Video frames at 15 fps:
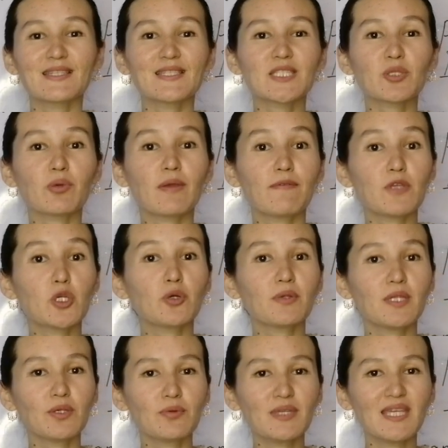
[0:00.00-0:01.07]
So if you're
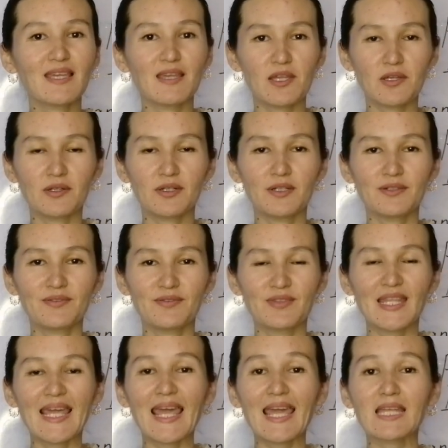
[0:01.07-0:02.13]
new here,
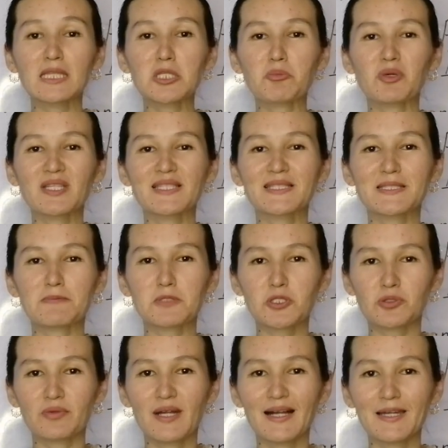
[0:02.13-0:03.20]
hit the button
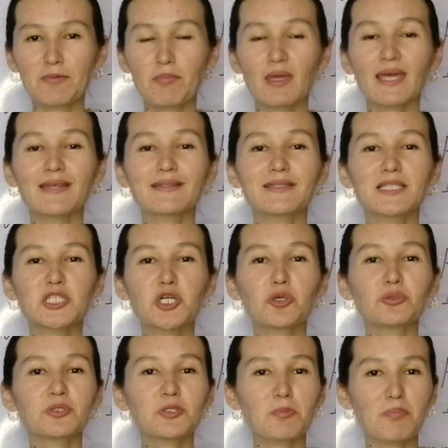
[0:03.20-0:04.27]
subscribe and
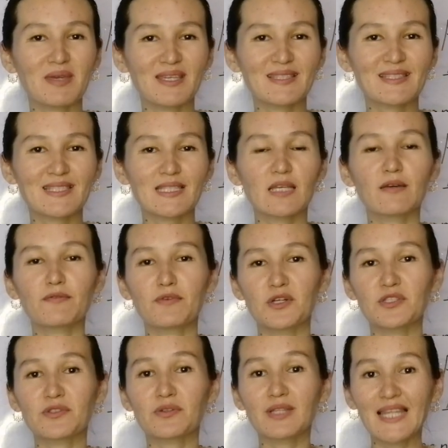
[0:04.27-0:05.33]
don't miss
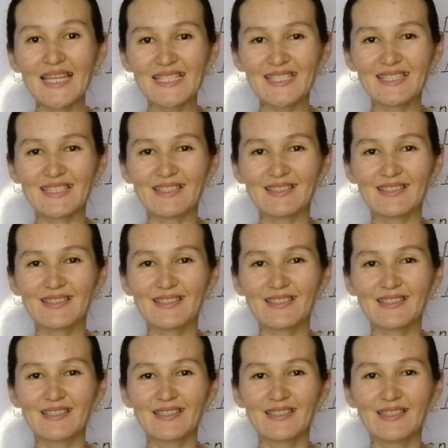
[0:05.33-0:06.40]
further lessons.
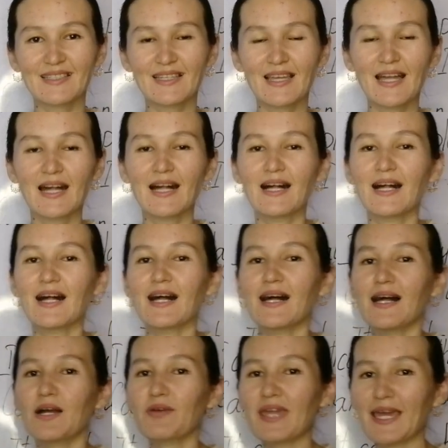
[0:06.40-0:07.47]

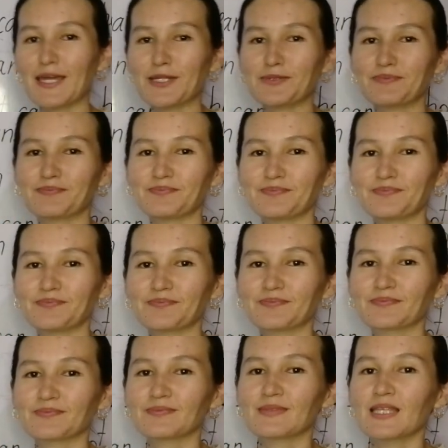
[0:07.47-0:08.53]
Okay,
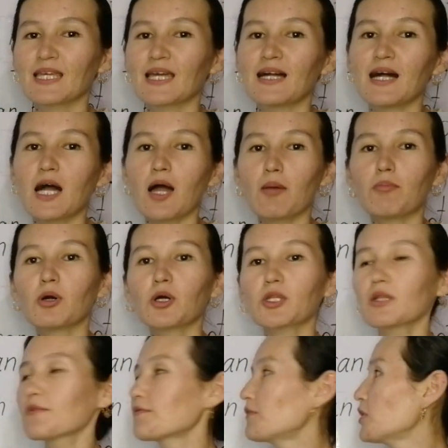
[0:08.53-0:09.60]

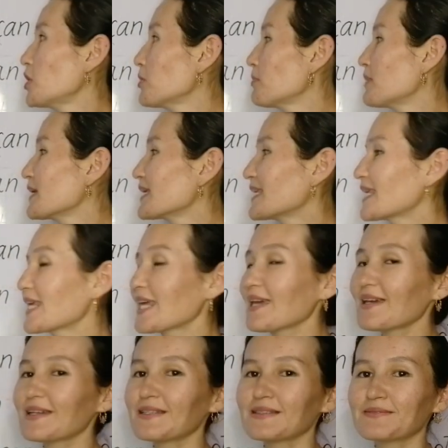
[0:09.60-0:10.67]
modal verb
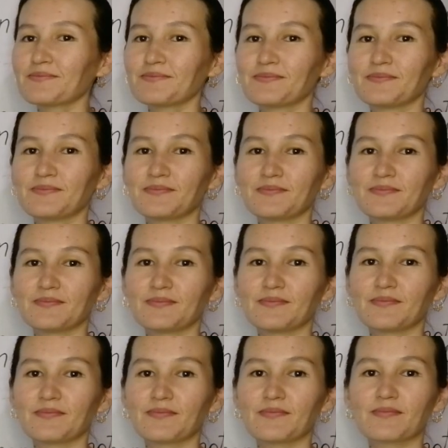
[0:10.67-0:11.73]
can
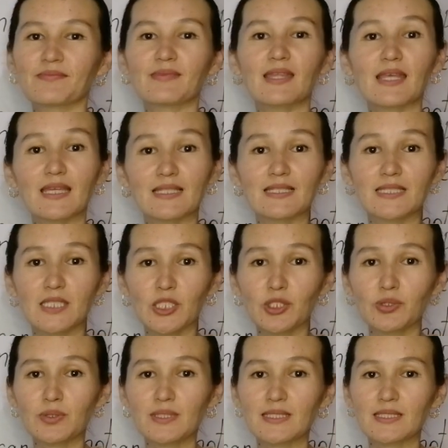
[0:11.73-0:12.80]
is
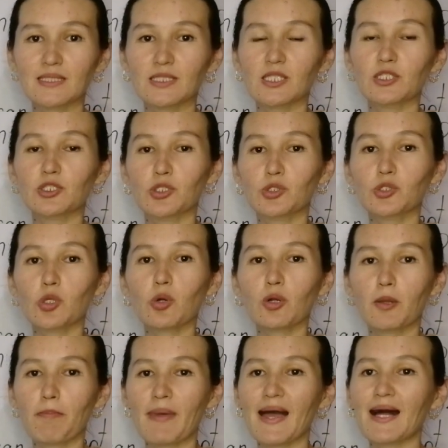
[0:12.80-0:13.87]
used to talk
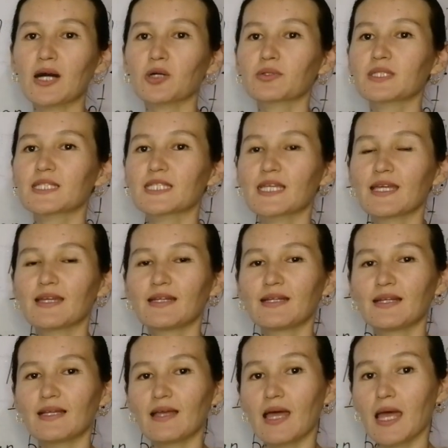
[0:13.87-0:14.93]
about
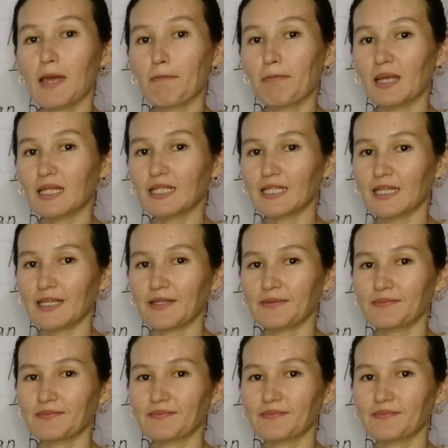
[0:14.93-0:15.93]
ability,